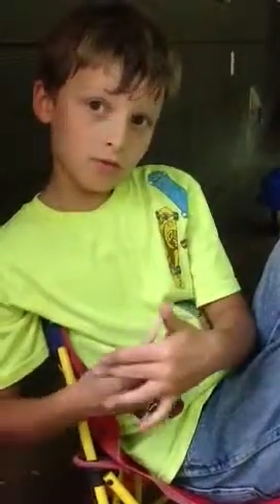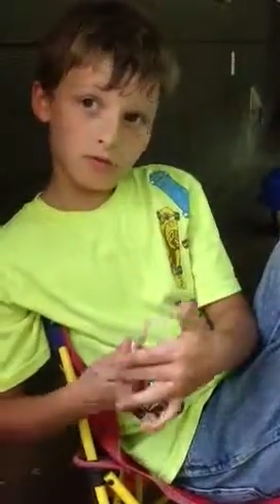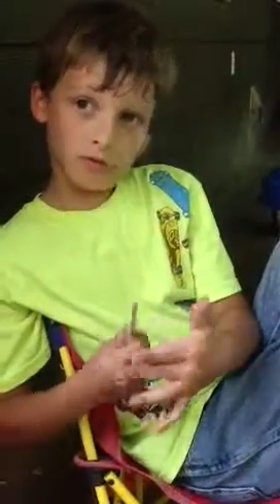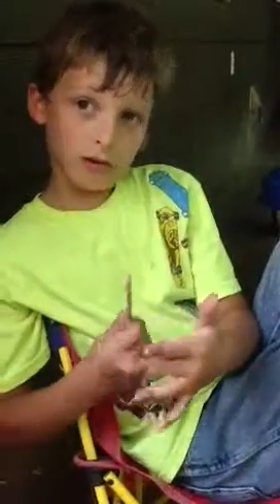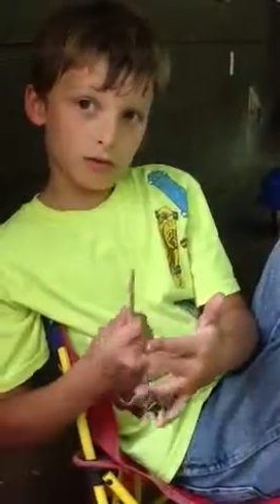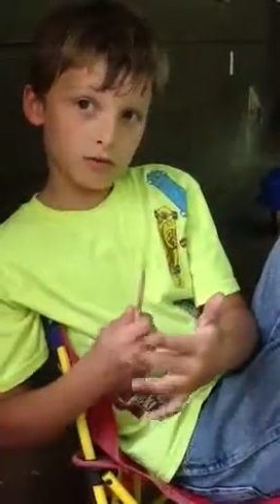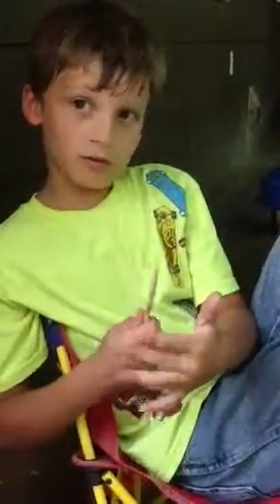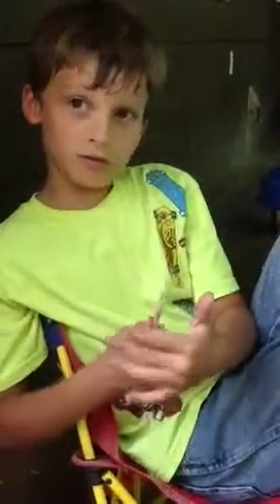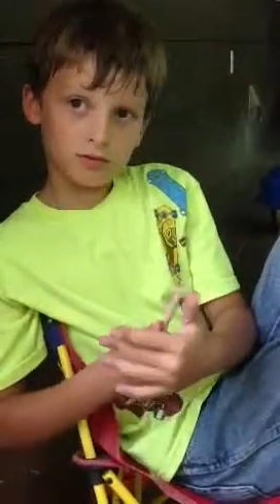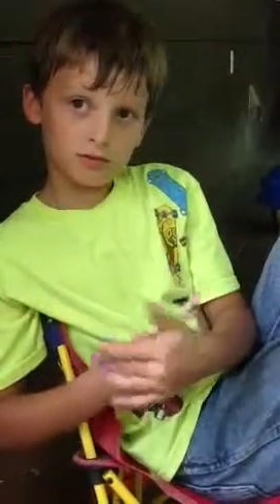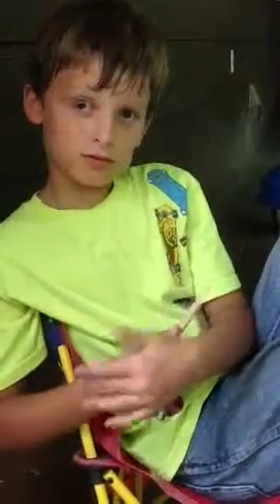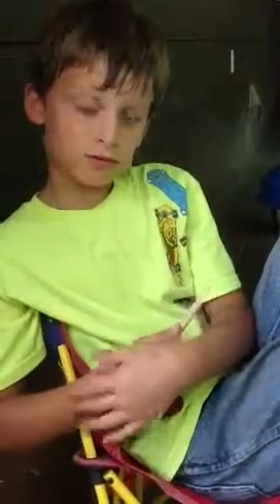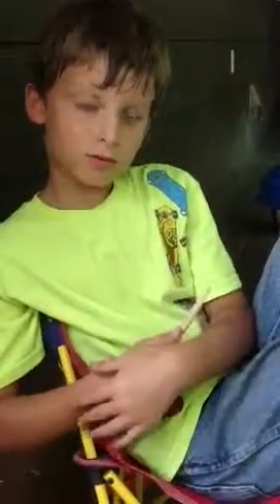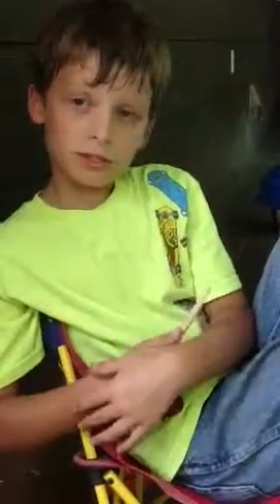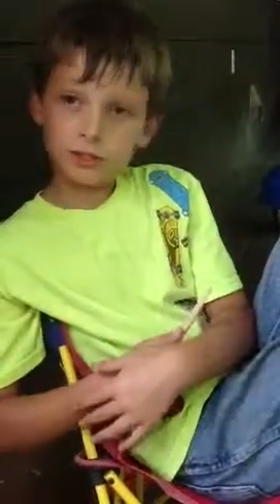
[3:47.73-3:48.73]
well,
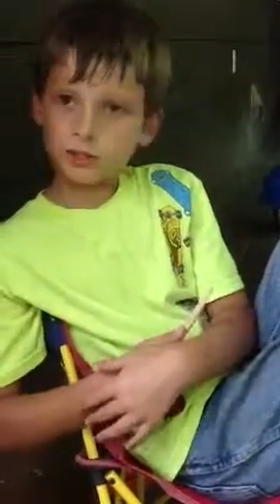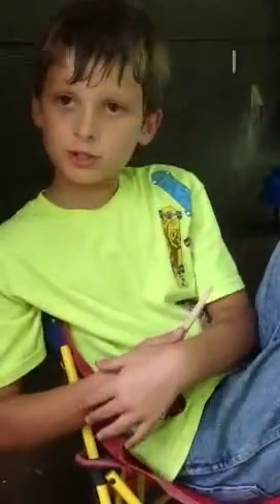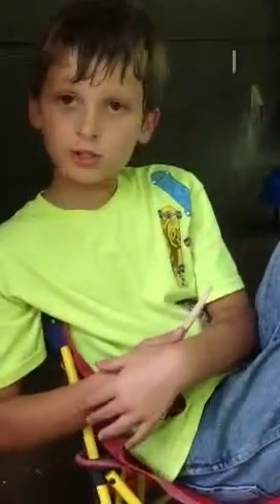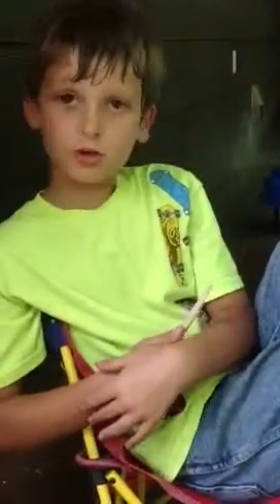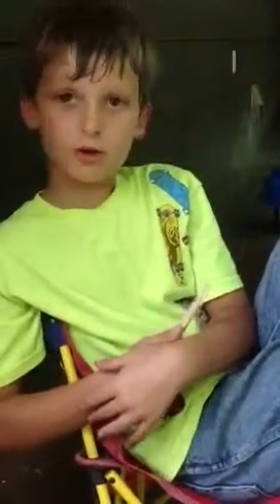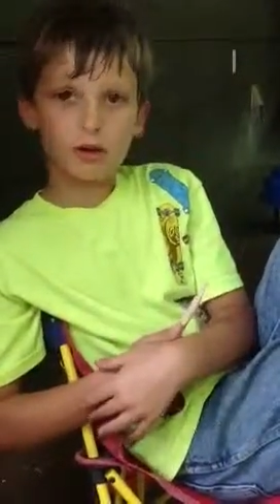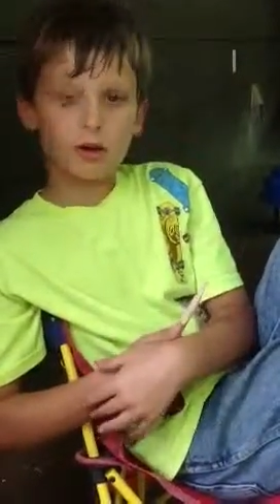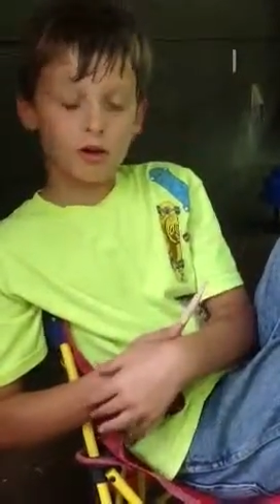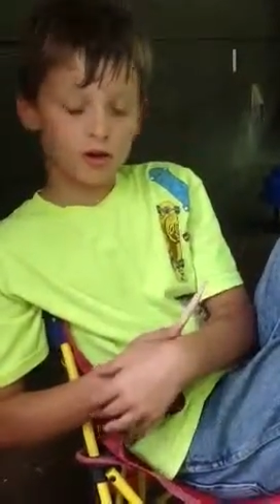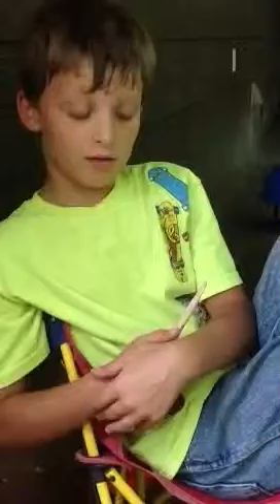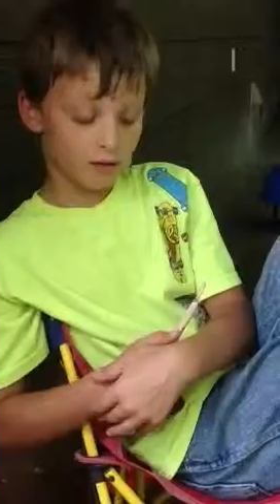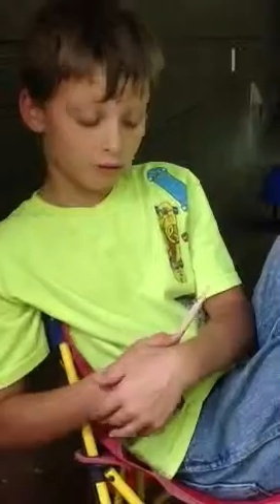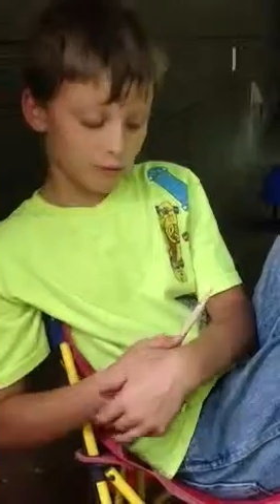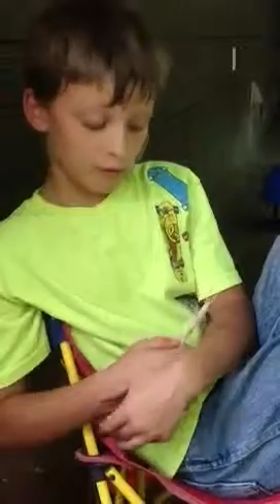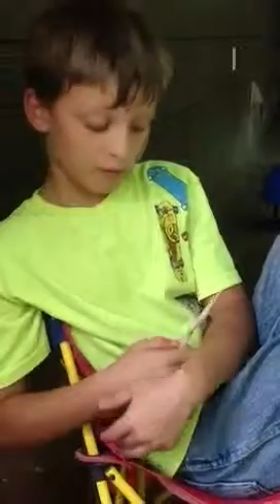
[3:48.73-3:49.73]
sort of showing
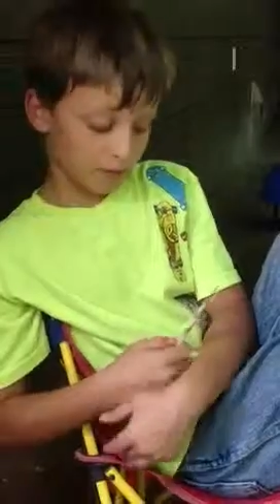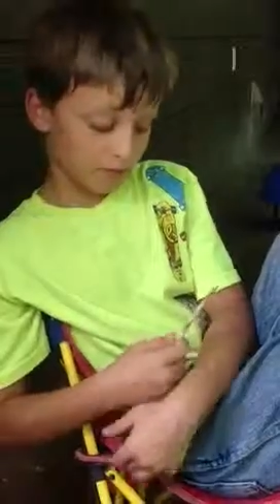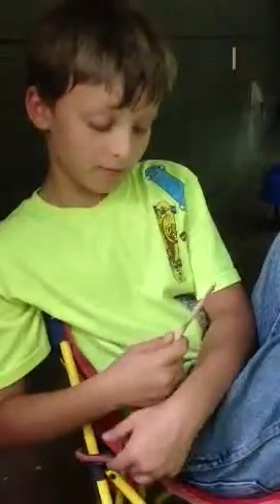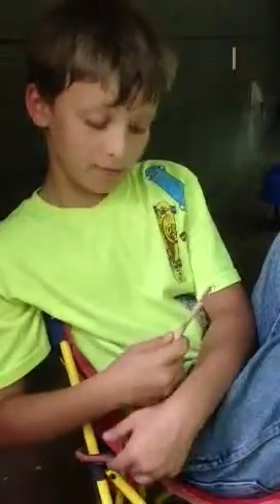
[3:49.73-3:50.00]
off, but